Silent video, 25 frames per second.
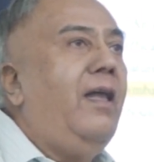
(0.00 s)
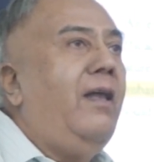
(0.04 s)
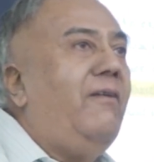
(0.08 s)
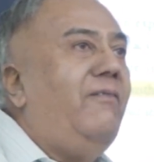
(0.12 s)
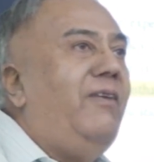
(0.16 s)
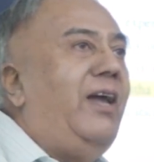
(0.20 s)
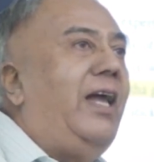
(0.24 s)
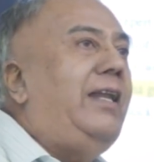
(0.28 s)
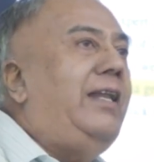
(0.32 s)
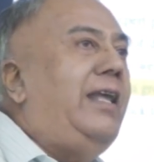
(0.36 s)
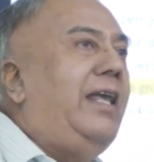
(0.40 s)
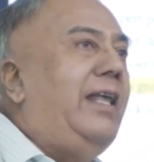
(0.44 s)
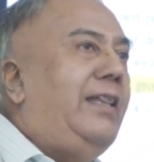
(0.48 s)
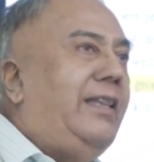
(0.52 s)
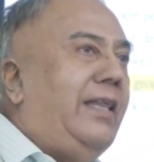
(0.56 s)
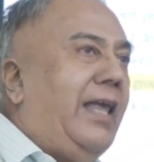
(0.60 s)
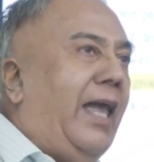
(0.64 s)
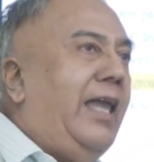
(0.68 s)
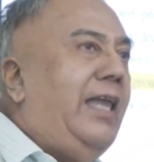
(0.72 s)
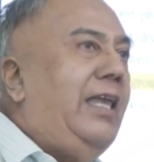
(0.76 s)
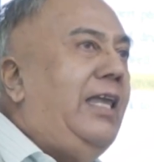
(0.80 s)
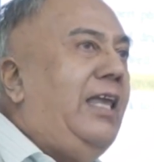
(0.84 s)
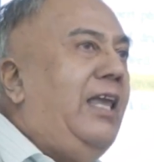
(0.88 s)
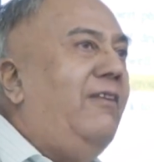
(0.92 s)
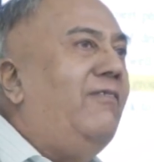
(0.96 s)
where he is
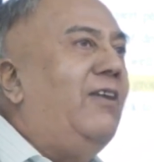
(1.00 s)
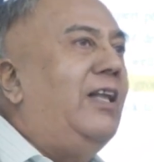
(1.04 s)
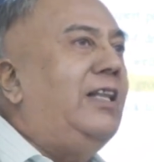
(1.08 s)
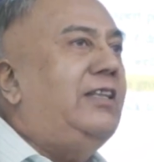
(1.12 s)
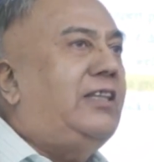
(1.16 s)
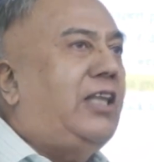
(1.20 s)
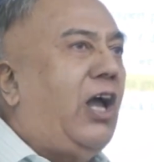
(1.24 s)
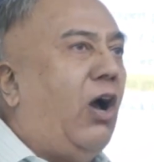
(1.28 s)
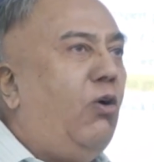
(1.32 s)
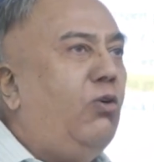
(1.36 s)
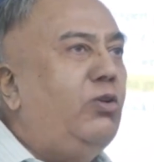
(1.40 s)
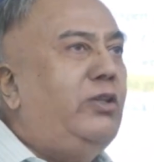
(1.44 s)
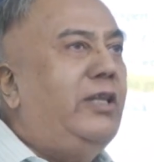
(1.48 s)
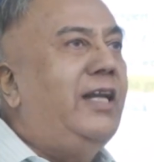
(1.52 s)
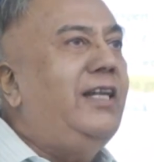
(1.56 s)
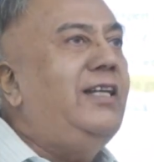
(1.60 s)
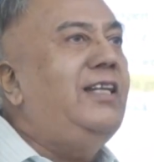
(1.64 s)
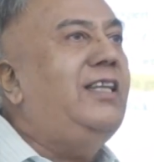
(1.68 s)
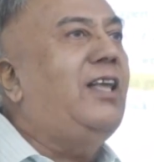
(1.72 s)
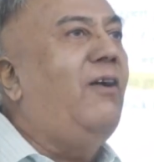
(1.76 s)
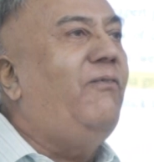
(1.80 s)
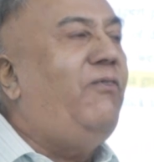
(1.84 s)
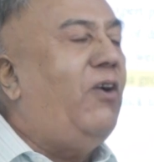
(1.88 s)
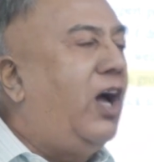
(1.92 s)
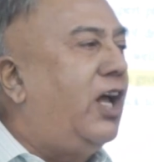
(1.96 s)
saying even
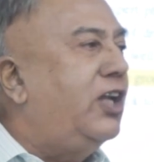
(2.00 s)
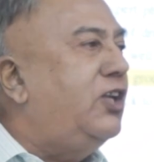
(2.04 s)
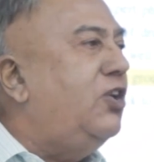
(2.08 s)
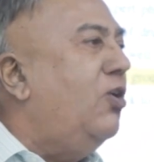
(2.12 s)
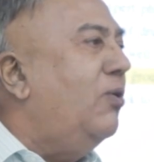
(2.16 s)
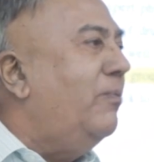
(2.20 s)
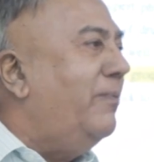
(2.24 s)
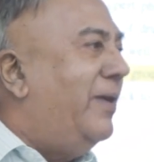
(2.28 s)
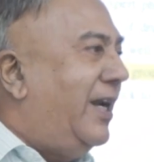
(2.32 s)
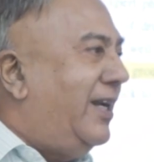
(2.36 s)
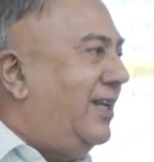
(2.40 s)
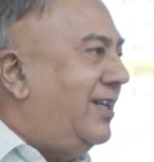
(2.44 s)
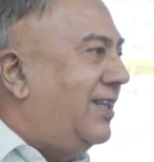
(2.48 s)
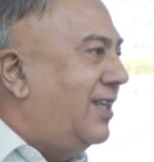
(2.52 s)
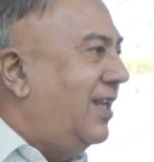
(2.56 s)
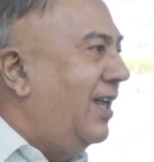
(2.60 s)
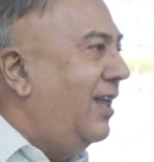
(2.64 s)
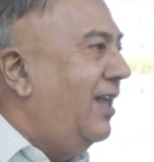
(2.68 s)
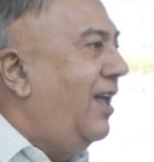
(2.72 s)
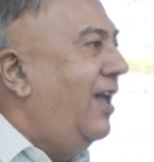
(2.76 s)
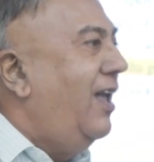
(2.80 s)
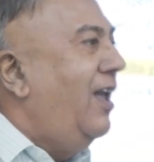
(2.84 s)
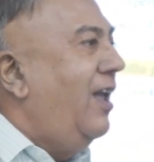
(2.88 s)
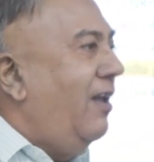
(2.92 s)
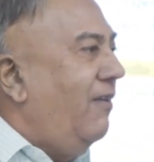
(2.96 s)
thousands of arguments
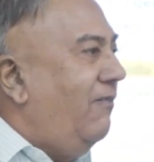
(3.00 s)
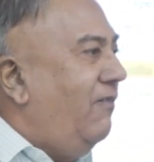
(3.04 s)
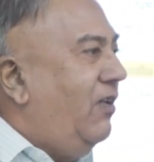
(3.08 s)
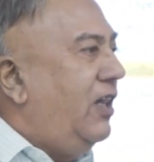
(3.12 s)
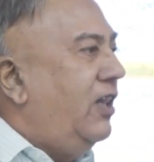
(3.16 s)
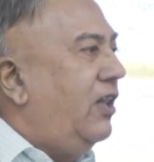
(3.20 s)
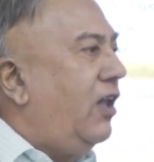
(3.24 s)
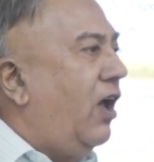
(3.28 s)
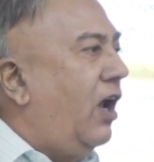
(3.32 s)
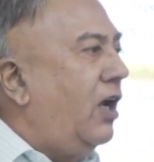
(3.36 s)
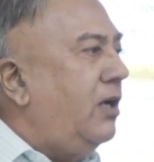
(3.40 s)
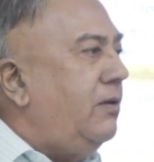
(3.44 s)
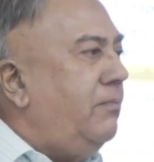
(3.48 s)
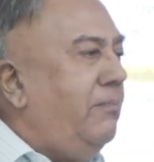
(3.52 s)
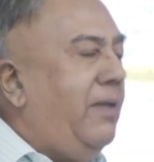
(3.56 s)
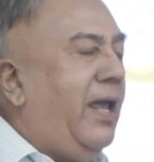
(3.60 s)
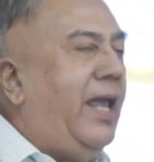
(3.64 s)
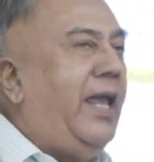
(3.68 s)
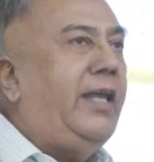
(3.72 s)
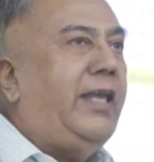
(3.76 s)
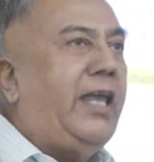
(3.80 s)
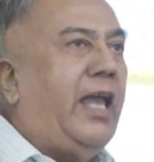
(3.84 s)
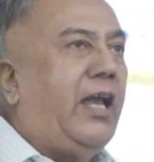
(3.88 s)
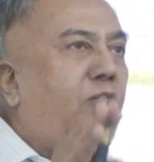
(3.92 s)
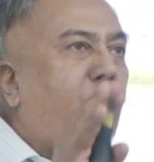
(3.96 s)
will not
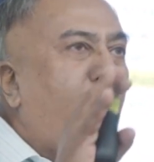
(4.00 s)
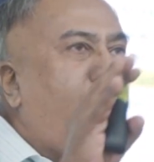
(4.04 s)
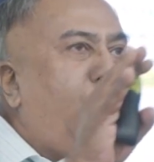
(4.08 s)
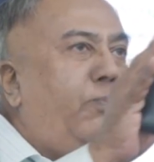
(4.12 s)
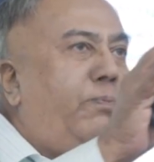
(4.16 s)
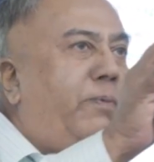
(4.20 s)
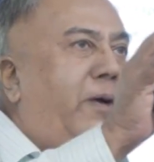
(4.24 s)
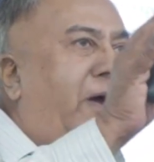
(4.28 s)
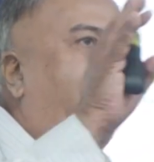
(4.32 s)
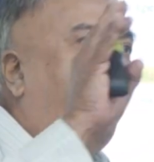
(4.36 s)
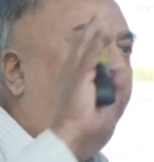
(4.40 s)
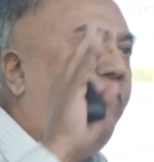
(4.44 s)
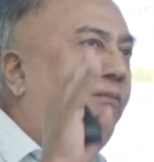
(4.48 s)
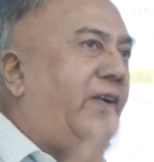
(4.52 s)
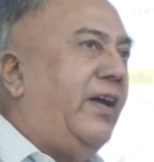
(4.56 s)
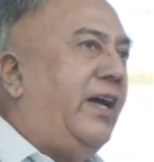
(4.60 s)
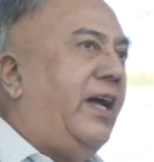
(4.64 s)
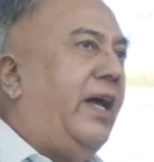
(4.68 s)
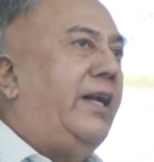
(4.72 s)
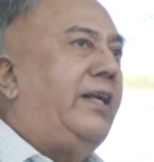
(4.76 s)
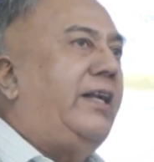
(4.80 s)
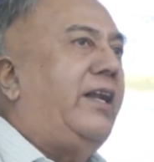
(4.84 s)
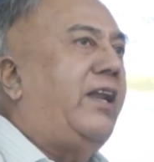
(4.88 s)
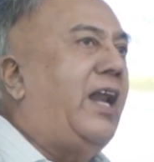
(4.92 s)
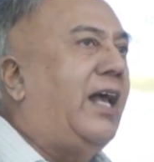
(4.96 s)
make a group of
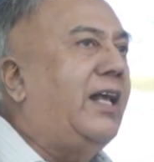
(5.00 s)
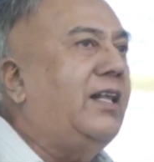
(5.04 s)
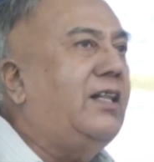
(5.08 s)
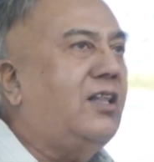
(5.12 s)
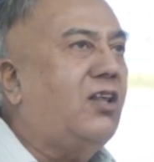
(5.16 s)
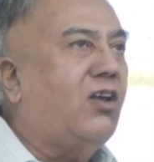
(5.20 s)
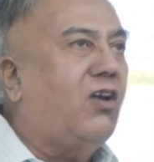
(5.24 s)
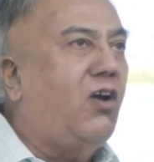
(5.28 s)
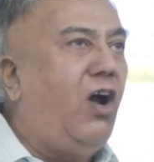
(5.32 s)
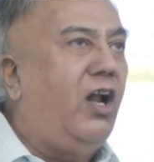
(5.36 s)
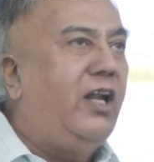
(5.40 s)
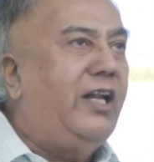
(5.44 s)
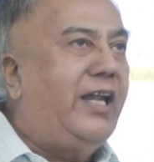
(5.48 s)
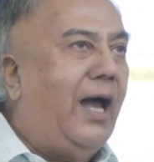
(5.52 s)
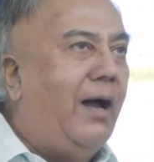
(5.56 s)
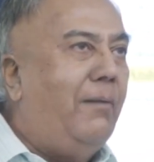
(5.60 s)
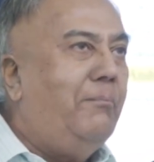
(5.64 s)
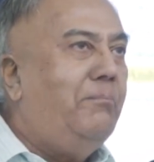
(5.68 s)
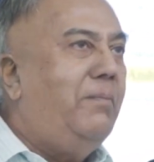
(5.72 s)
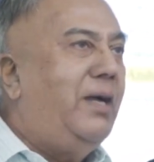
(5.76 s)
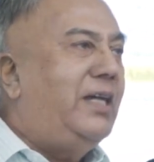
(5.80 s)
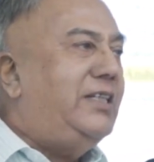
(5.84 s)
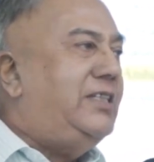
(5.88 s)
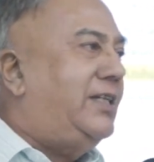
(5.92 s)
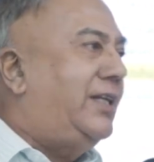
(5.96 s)
drugs called
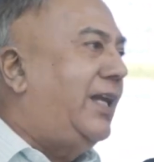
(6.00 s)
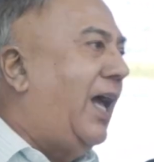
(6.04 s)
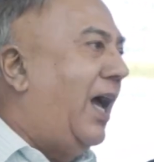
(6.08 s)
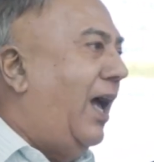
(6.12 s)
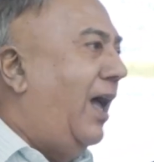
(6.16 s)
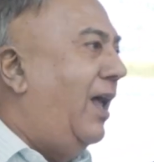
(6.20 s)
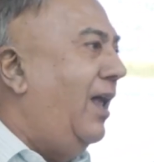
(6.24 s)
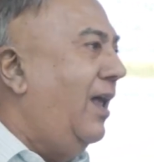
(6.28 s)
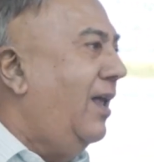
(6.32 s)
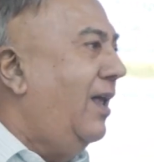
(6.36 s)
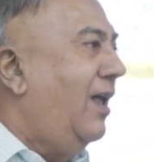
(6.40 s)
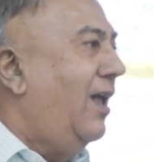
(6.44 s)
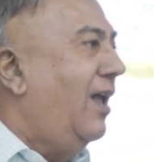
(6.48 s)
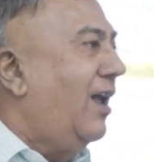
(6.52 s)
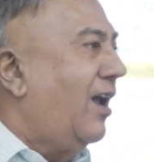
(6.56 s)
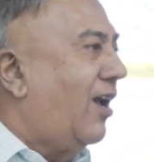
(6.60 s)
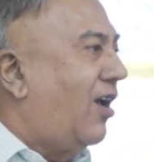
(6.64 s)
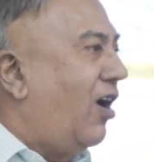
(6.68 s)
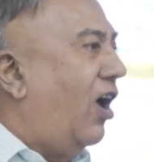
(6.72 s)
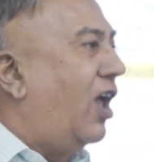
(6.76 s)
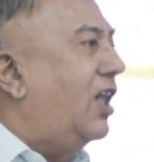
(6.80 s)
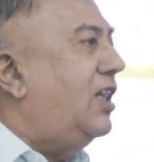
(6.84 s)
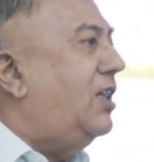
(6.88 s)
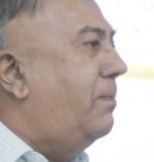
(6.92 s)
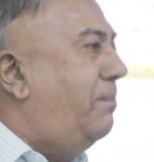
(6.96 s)
ambashta
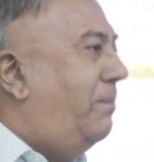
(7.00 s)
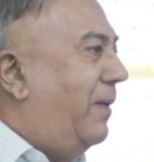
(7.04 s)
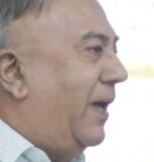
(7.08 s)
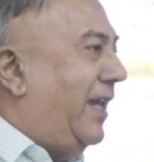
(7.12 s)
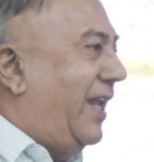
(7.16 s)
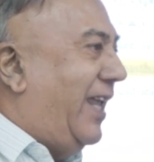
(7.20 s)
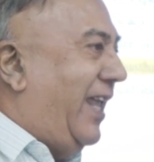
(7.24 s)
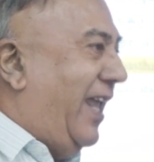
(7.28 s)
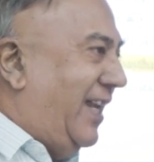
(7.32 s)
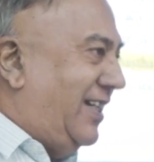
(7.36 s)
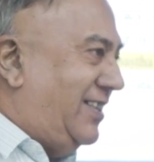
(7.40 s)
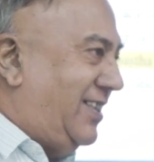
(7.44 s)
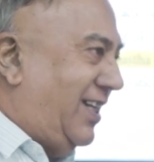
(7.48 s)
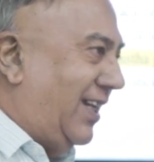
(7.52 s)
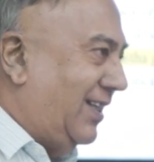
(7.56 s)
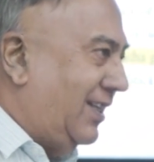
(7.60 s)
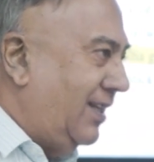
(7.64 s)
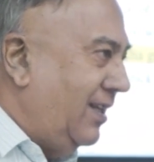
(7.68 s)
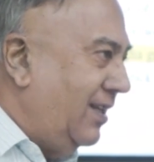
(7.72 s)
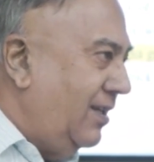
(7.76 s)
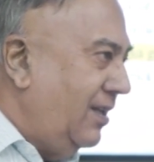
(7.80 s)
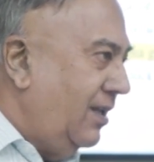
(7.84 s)
cause purgation.